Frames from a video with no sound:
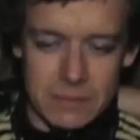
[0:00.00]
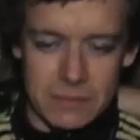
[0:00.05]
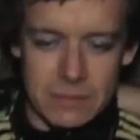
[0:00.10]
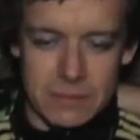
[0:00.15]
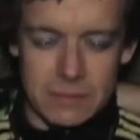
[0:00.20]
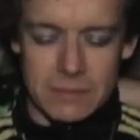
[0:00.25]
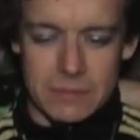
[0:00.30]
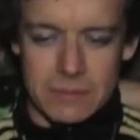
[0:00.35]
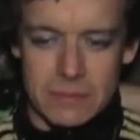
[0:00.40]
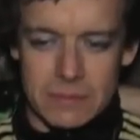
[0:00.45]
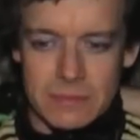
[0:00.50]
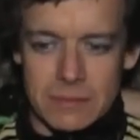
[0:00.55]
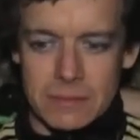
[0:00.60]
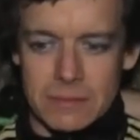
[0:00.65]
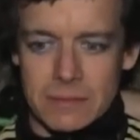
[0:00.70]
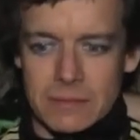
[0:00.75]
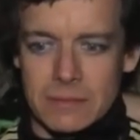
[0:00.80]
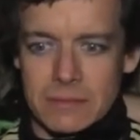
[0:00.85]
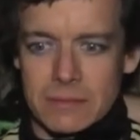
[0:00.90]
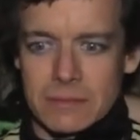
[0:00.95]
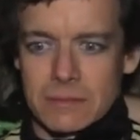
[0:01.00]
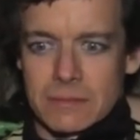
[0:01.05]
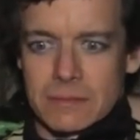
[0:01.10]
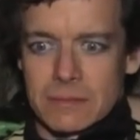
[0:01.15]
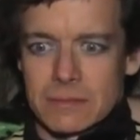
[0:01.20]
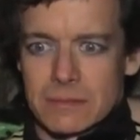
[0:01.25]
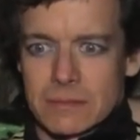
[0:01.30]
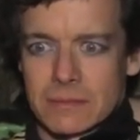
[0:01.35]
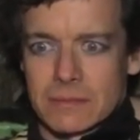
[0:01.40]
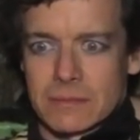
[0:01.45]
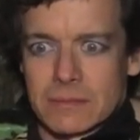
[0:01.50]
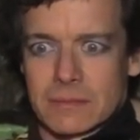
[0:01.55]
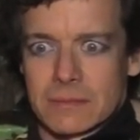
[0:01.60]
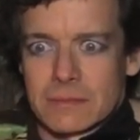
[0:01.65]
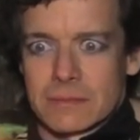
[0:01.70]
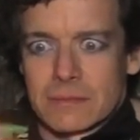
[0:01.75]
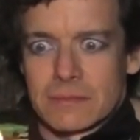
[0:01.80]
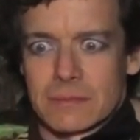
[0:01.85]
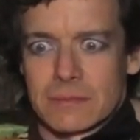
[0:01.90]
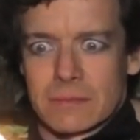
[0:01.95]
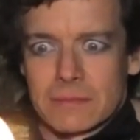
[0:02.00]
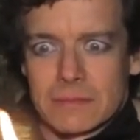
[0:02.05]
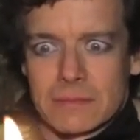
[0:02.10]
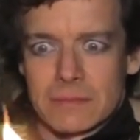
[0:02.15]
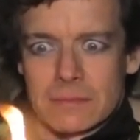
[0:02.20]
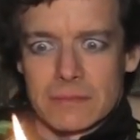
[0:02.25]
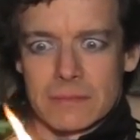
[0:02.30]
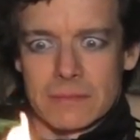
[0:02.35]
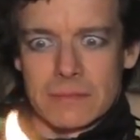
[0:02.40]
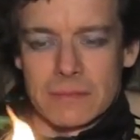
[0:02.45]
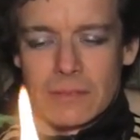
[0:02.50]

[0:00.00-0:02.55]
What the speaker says: No words are spoken by the person on screen.